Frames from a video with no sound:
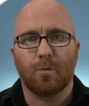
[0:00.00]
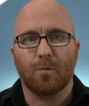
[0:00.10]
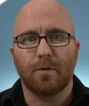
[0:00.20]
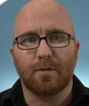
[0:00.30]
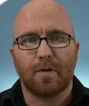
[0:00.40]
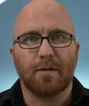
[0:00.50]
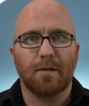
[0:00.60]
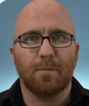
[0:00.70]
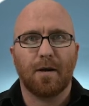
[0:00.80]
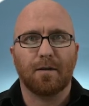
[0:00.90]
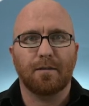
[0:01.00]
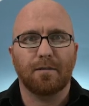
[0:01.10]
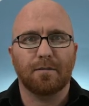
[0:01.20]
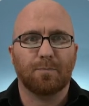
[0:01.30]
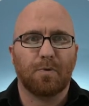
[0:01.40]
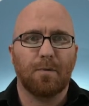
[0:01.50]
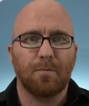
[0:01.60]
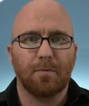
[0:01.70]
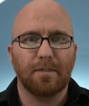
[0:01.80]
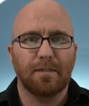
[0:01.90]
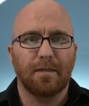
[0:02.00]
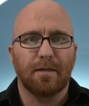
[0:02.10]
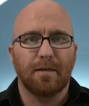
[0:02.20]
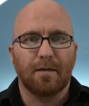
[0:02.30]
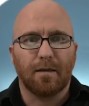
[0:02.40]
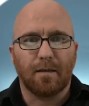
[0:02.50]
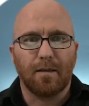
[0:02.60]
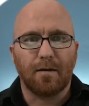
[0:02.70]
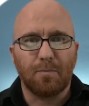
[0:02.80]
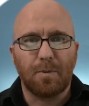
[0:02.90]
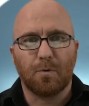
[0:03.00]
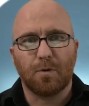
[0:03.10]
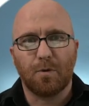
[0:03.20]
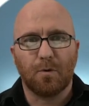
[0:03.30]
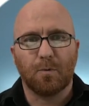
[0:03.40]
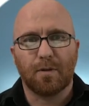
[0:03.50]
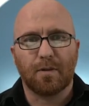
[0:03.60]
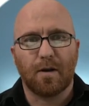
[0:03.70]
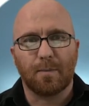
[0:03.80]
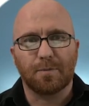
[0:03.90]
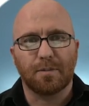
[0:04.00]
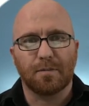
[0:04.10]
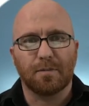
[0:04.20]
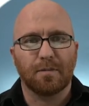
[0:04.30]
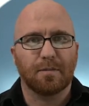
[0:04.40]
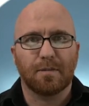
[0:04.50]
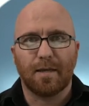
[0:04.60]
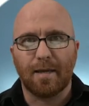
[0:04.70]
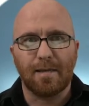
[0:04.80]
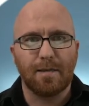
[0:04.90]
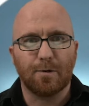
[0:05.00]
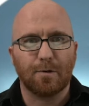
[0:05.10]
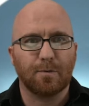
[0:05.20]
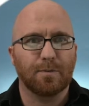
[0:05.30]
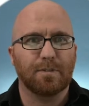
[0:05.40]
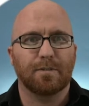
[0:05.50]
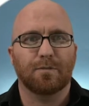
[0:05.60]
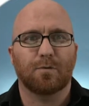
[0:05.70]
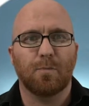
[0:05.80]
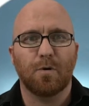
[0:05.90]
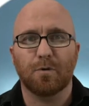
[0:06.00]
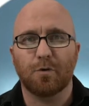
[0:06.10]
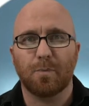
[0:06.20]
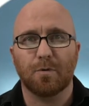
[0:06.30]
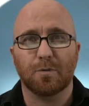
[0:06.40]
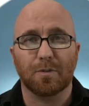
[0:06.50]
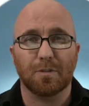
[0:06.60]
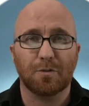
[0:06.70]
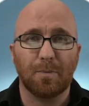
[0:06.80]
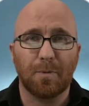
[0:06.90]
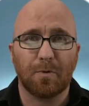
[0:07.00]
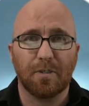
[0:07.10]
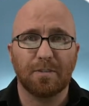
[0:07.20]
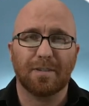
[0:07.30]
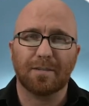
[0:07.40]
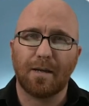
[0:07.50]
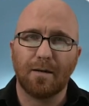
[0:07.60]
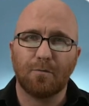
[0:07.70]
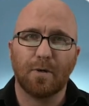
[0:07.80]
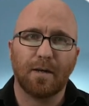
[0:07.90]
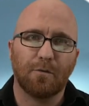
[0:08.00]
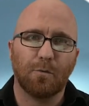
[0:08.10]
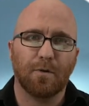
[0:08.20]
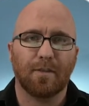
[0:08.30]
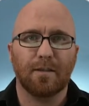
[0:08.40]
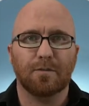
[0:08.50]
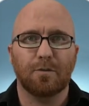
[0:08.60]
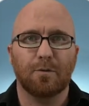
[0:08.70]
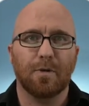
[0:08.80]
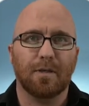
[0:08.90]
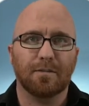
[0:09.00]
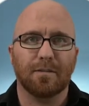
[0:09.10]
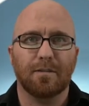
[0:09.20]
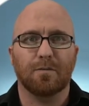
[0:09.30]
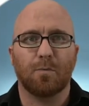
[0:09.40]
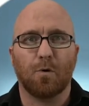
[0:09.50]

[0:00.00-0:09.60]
we're talking about is probably a lot of people are going with option A here, which is remote contributors with a streaming bridge. That's kind of what everyone thinks to because it is a more